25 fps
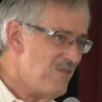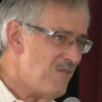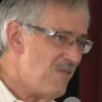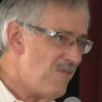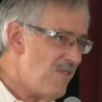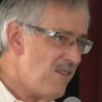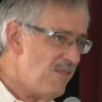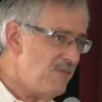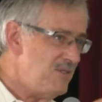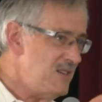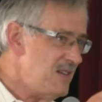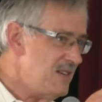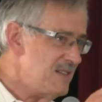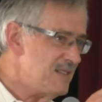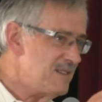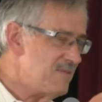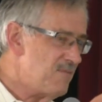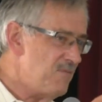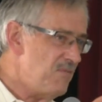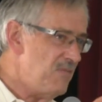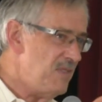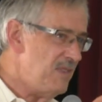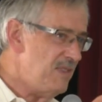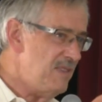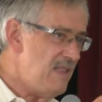We
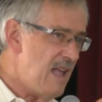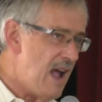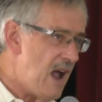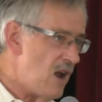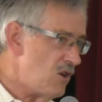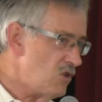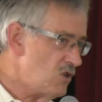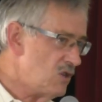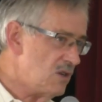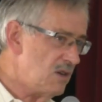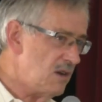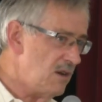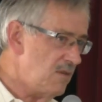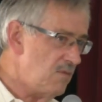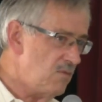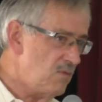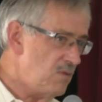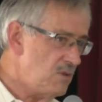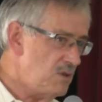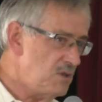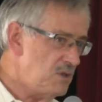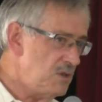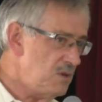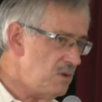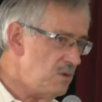just naturally
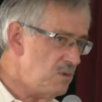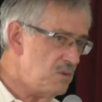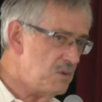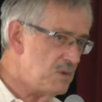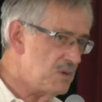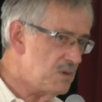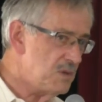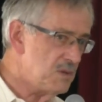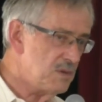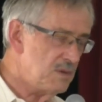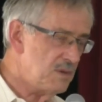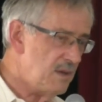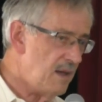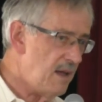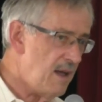reduce